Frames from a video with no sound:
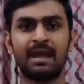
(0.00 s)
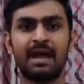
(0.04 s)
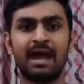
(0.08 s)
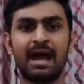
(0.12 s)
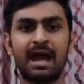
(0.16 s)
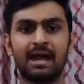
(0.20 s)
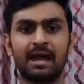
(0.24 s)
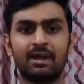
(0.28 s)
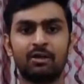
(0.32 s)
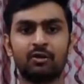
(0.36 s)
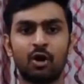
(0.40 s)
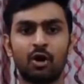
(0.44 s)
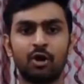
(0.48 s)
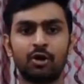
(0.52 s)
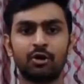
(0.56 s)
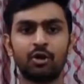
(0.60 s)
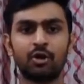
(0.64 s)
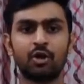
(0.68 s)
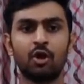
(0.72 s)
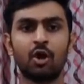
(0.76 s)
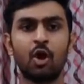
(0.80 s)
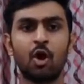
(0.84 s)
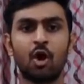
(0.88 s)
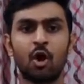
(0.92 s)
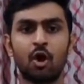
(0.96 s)
I got
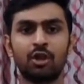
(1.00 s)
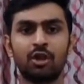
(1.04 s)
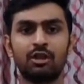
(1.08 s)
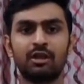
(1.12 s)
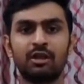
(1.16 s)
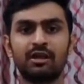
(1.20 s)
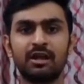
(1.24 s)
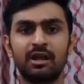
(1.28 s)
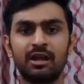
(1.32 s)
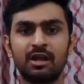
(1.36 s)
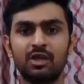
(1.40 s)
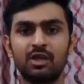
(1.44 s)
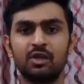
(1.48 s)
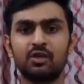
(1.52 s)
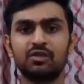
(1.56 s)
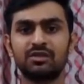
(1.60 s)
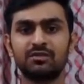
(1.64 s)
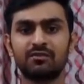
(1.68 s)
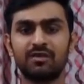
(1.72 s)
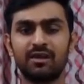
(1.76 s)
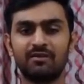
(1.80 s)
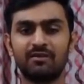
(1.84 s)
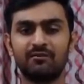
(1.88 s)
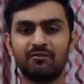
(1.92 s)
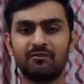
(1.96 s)
all the
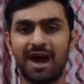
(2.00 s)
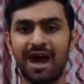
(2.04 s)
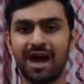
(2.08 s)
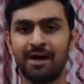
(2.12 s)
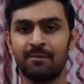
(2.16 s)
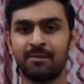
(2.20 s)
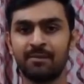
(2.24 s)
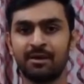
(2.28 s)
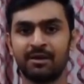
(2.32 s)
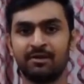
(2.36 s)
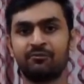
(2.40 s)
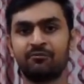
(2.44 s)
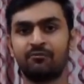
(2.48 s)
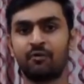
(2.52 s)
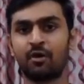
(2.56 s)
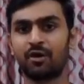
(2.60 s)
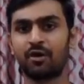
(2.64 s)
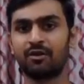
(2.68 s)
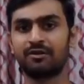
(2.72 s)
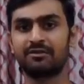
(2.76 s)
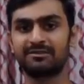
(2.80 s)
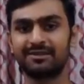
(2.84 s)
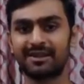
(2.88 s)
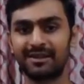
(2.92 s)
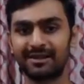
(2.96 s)
conducive environment for
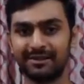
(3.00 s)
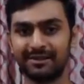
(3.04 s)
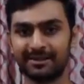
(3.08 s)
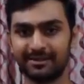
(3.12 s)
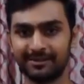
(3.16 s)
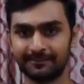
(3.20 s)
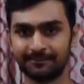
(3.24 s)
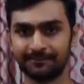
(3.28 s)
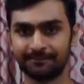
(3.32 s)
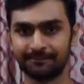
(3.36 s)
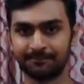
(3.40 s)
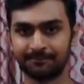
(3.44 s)
studying.